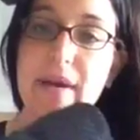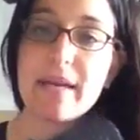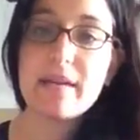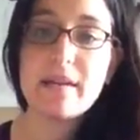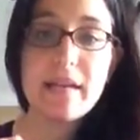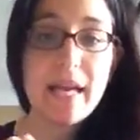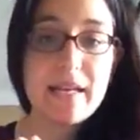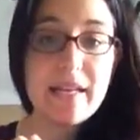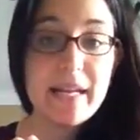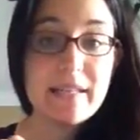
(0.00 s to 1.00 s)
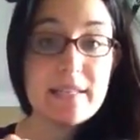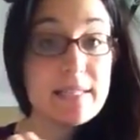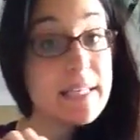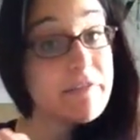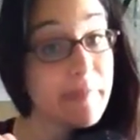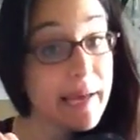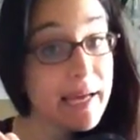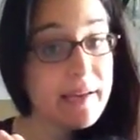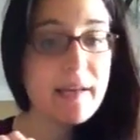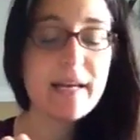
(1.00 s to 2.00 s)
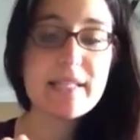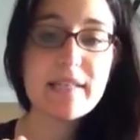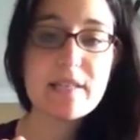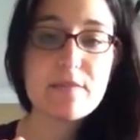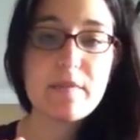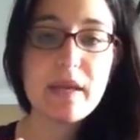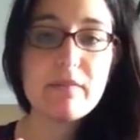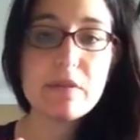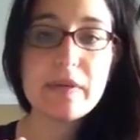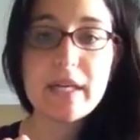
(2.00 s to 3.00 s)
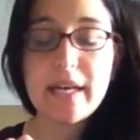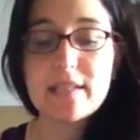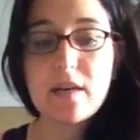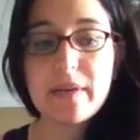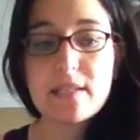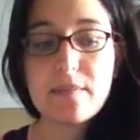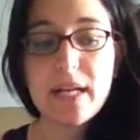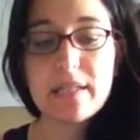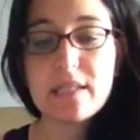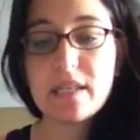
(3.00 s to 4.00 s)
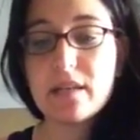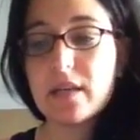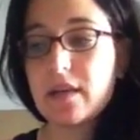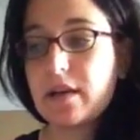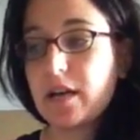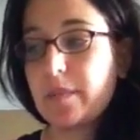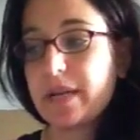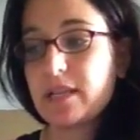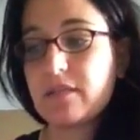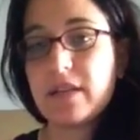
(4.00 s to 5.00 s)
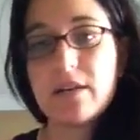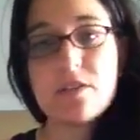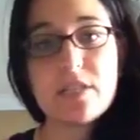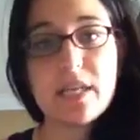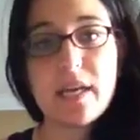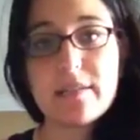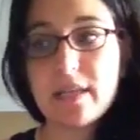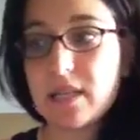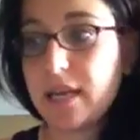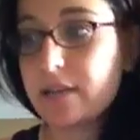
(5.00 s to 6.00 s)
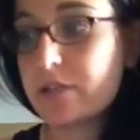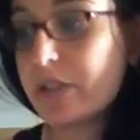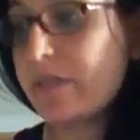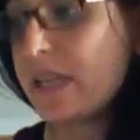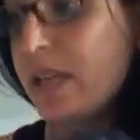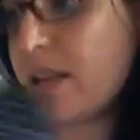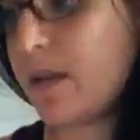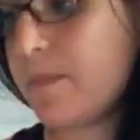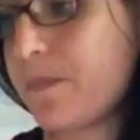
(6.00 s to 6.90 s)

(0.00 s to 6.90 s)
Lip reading: my handy dandy Steve bag. Take this with me everywhere. It has all my supplies in it, and I leave it out just in case I need extra of anything.